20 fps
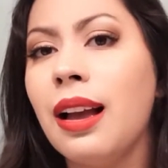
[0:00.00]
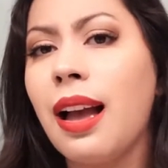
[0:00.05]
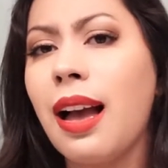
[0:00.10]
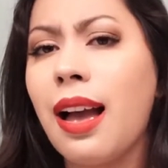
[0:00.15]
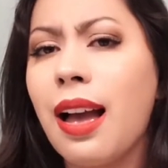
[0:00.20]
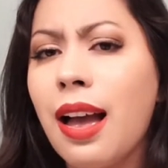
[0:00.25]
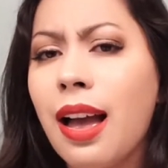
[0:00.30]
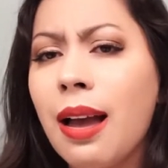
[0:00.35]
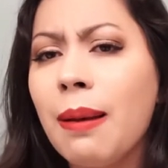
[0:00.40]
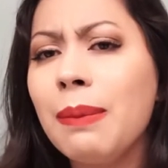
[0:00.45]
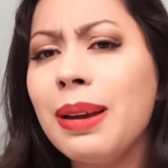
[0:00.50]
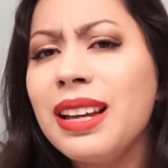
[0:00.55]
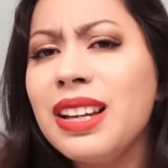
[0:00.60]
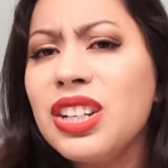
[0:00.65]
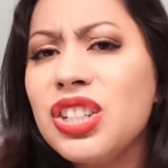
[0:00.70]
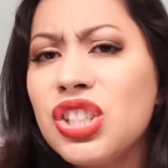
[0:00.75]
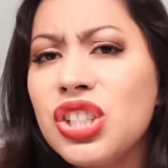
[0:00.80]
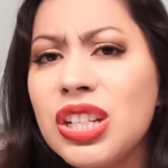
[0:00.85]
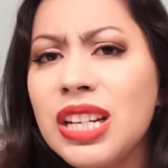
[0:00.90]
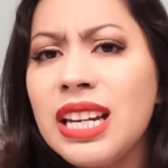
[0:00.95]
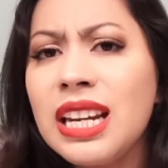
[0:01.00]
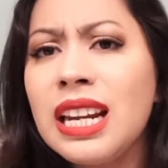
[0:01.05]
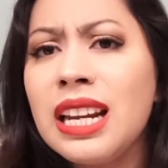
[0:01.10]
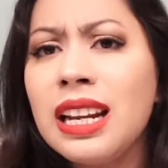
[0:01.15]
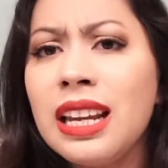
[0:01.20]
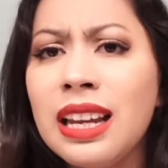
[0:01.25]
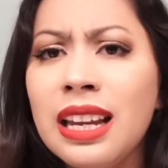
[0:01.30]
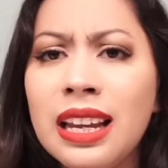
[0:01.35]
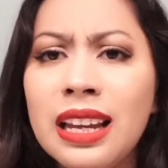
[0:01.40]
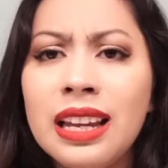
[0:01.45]
I'm a
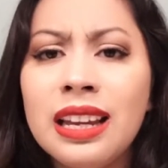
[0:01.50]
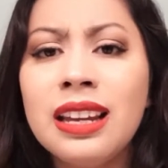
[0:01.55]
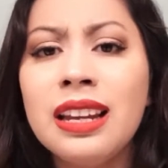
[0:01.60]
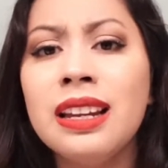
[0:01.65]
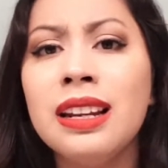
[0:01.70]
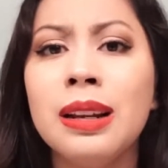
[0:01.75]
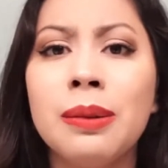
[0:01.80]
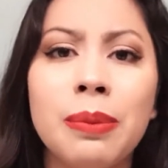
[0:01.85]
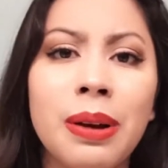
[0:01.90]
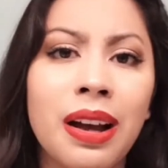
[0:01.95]
genie in a